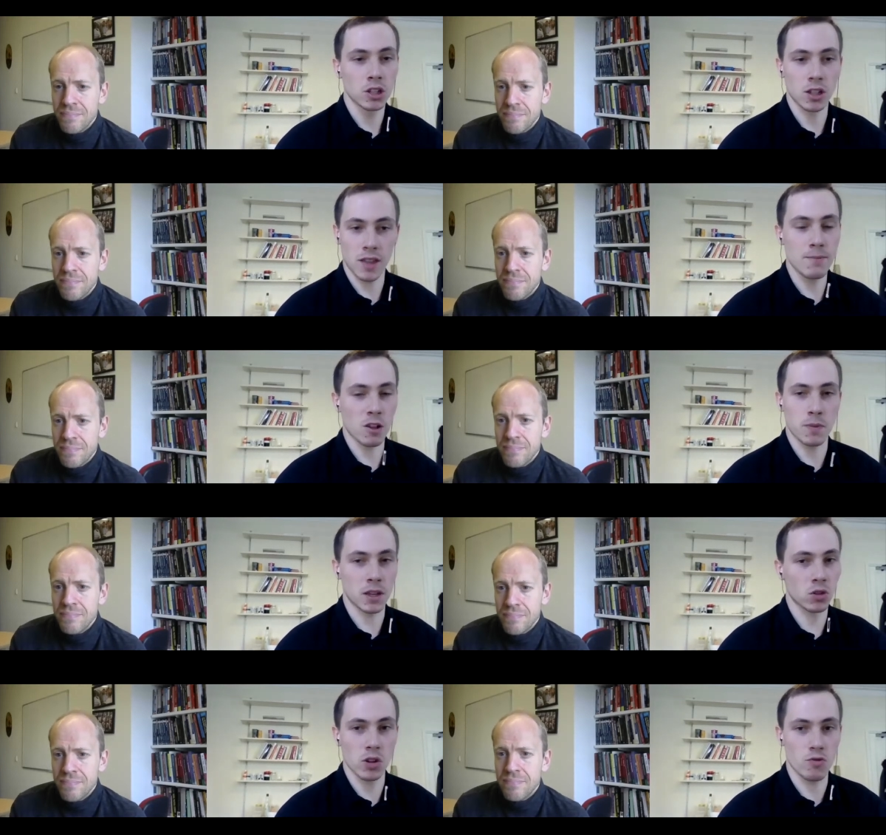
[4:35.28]
Speaker 1: So they must be
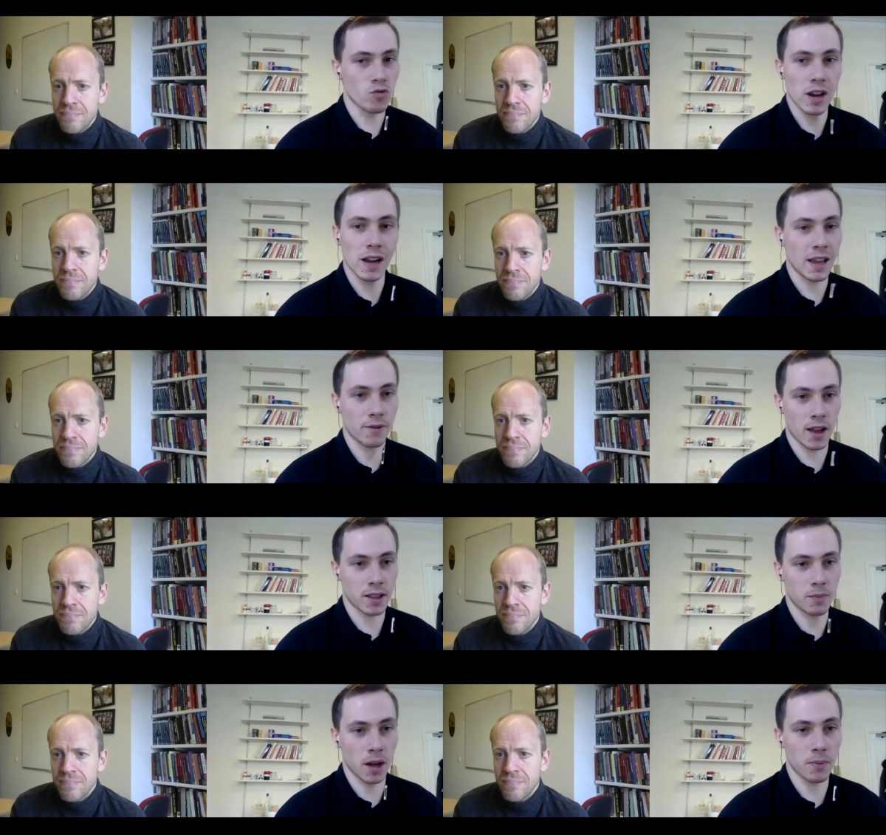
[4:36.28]
surely really
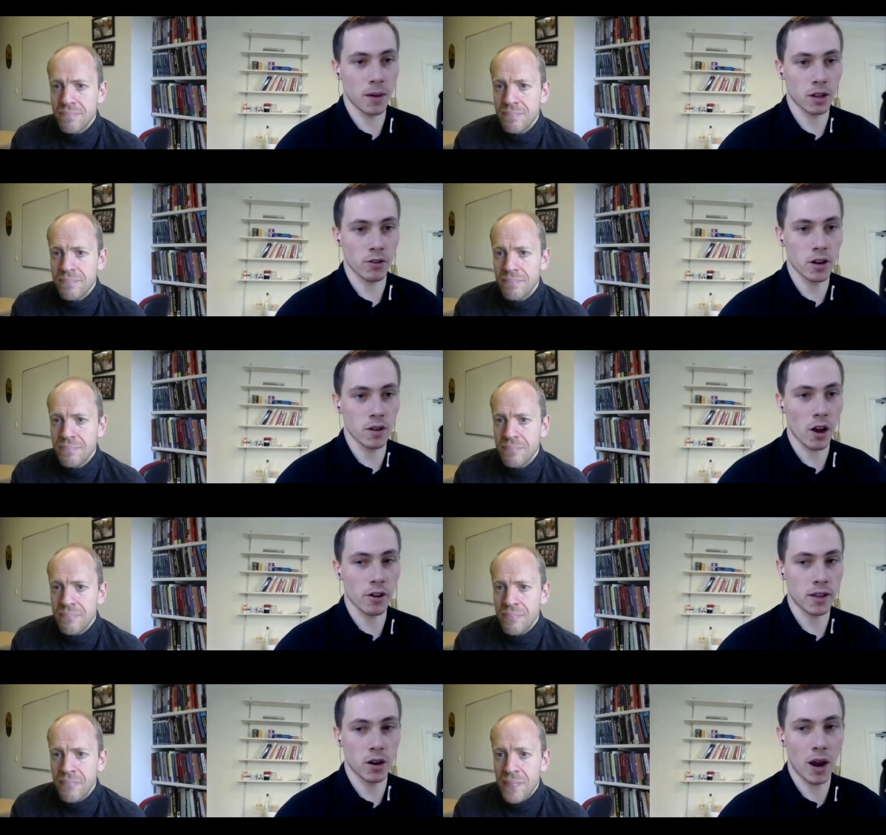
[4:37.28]
affected by, by
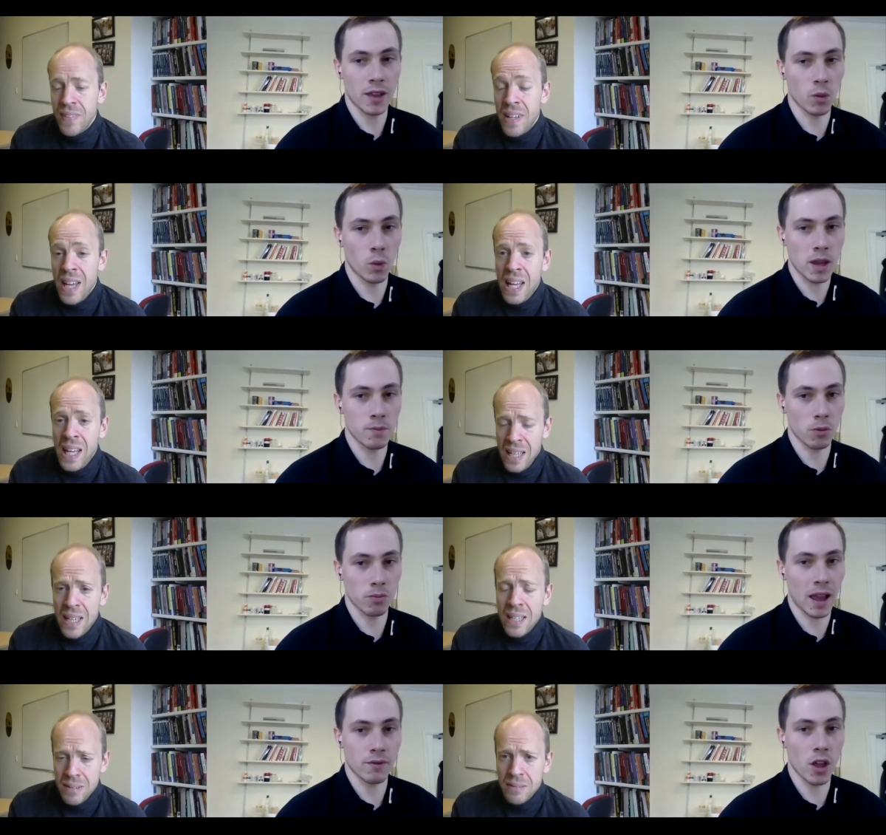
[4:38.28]
coronavirus in a way that we probably
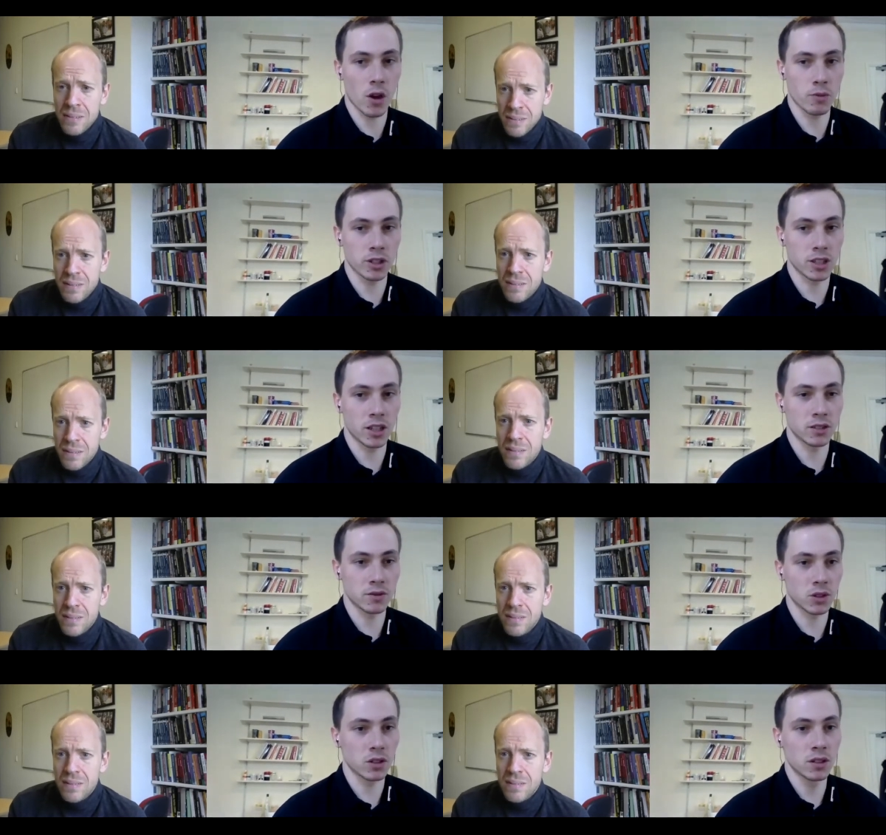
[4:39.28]
have no appreciation
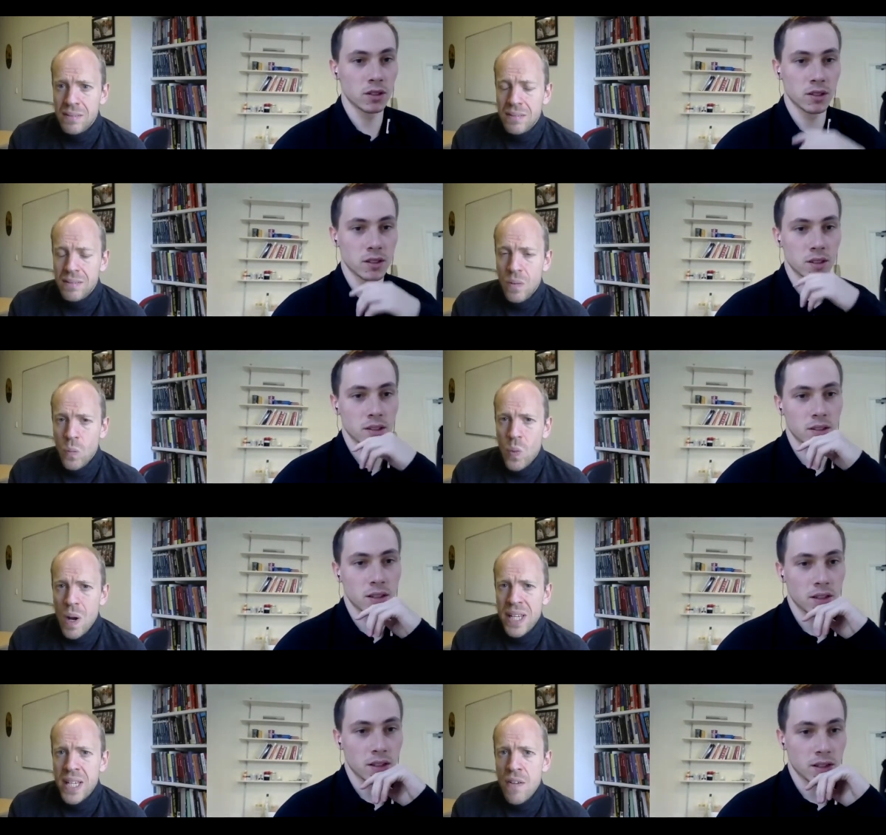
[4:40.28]
for.
Speaker 2: Well, I mean,
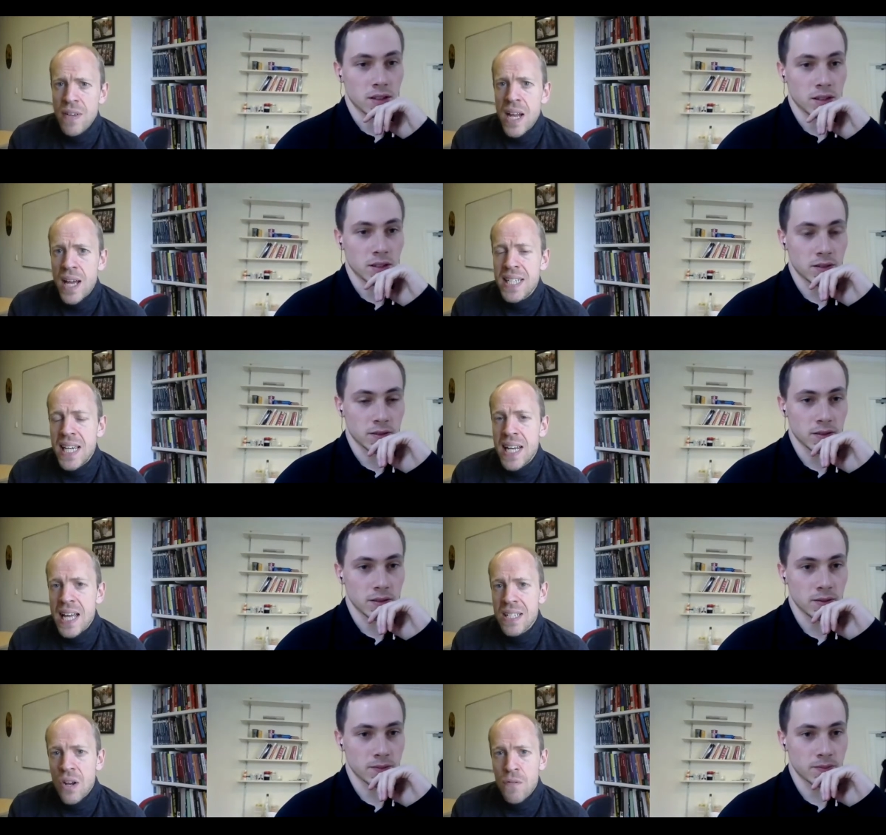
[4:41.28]
COVID 19 has
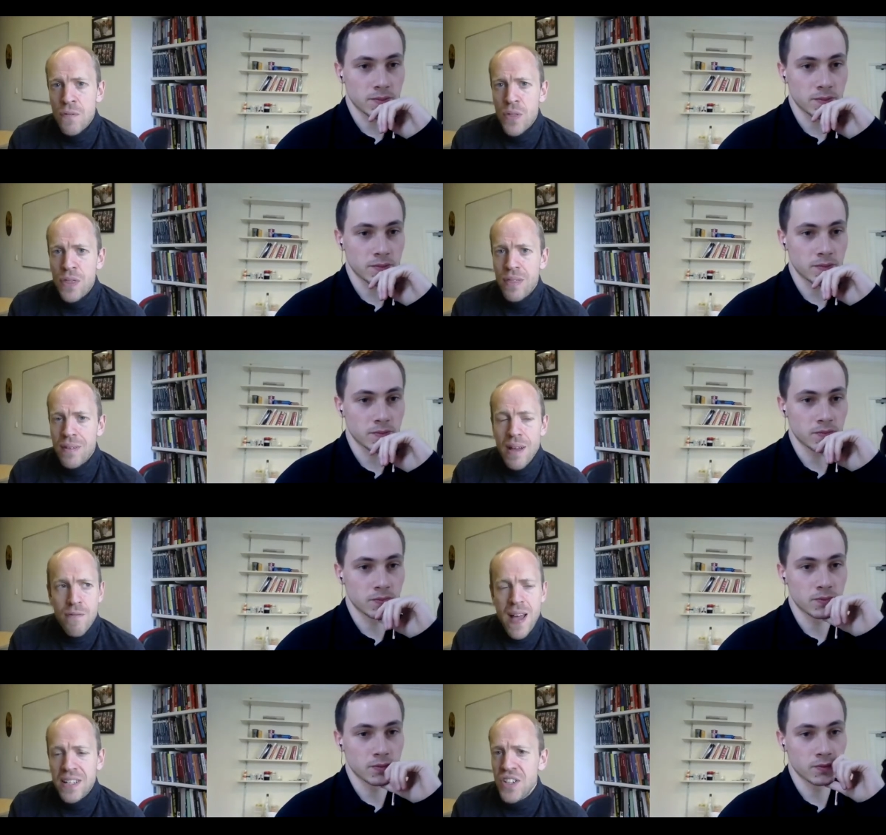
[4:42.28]
sort of
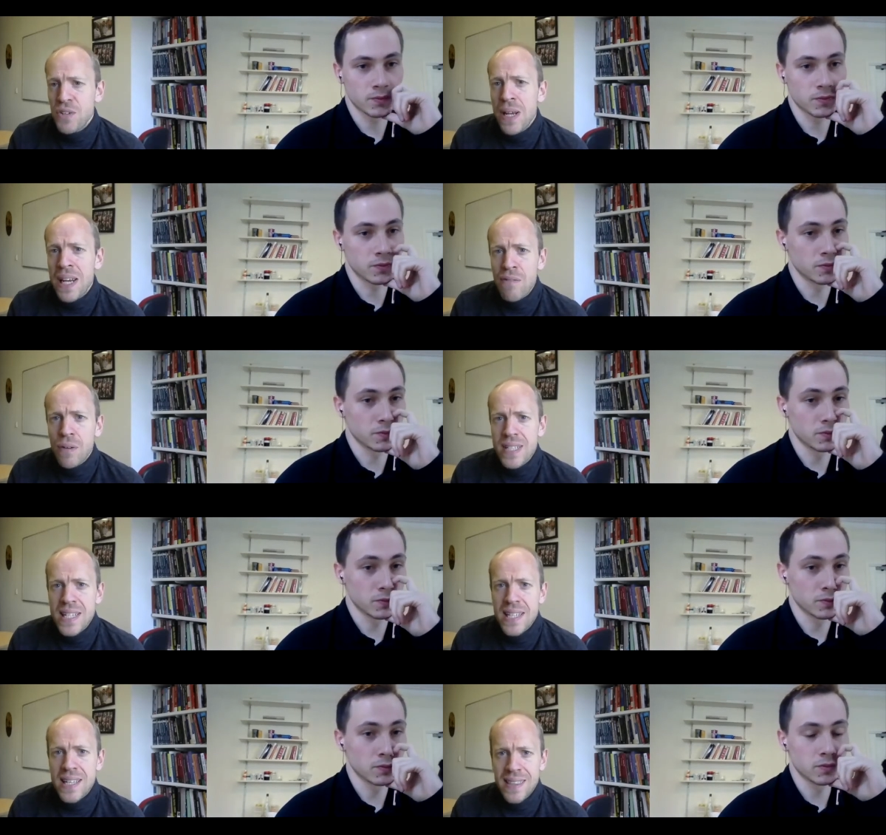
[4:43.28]
effects at three levels there's
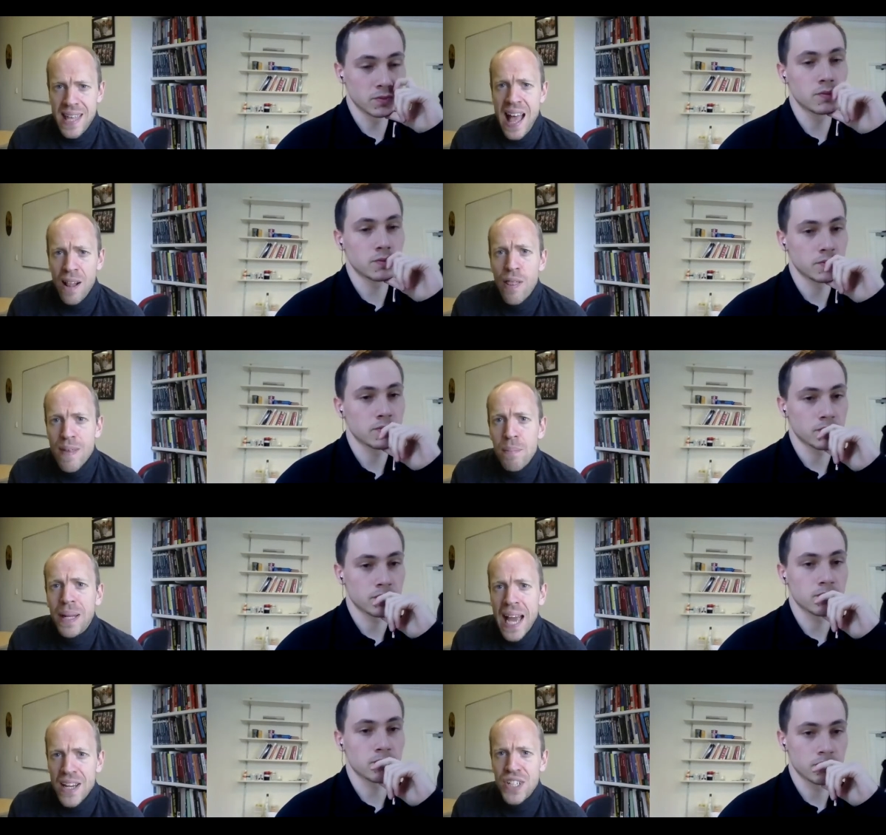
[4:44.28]
the, the health
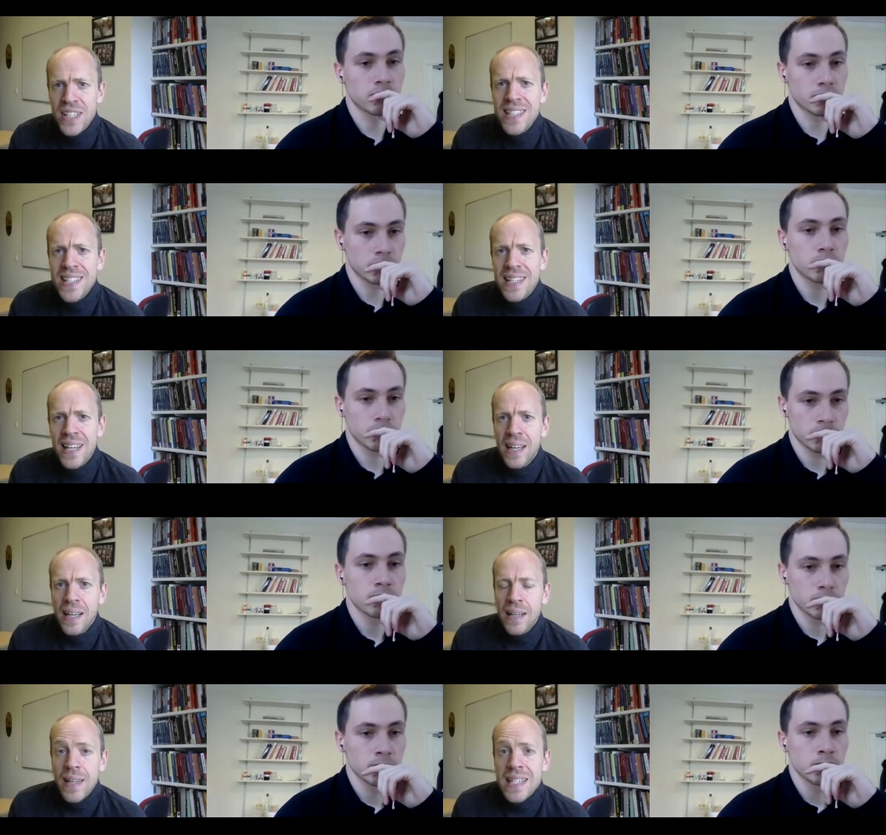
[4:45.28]
implications, there's